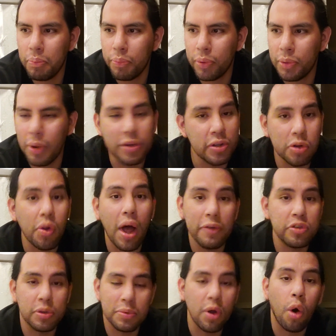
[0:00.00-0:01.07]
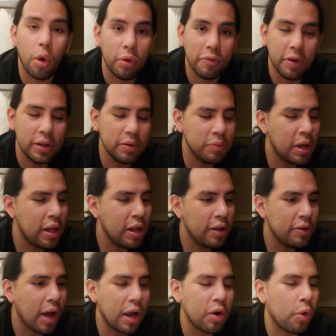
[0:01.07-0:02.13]
pretty much. They're live streaming the whole event.
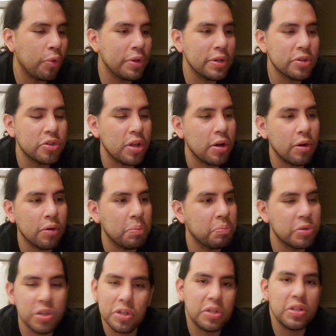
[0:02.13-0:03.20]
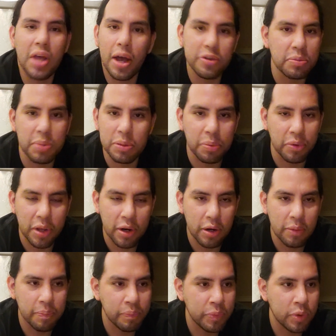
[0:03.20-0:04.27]
Not only is there 60,000 people
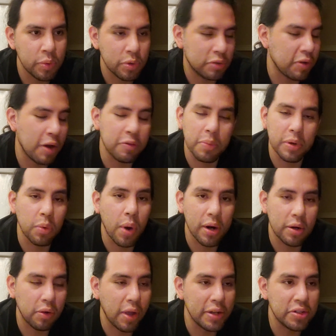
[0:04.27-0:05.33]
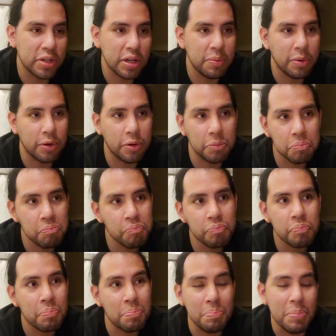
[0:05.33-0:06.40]
there, which if everybody wanted a lightsaber,
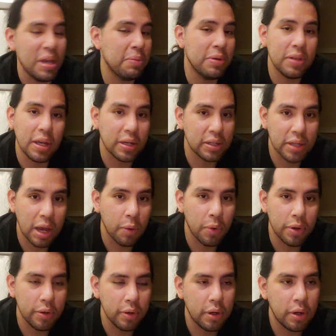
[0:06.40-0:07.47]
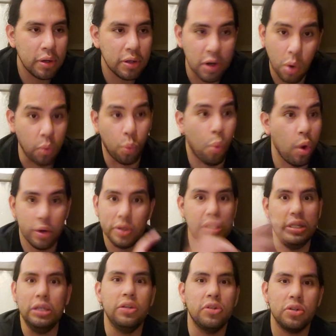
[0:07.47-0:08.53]
maybe they could get one. You know,
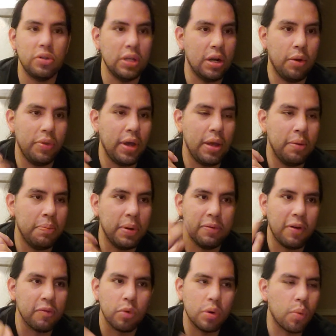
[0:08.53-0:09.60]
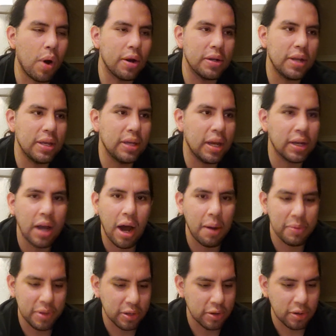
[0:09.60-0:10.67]
one each. You know, but if everyone wanted a
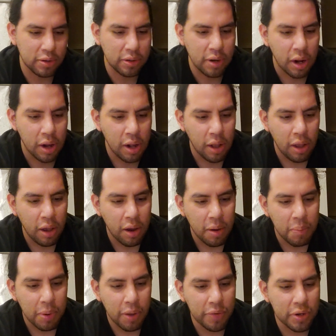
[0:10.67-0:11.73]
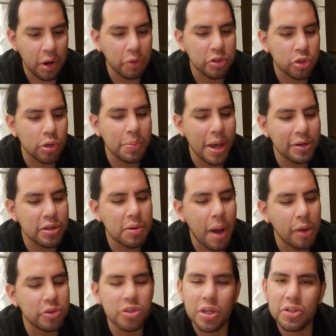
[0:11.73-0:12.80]
common, they couldn't. But, you know, the stream ended
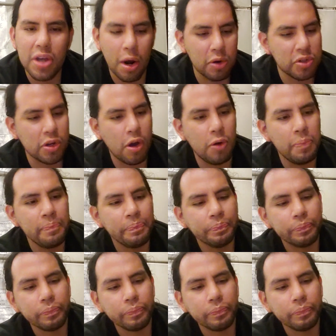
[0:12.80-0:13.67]
about 6 hours ago,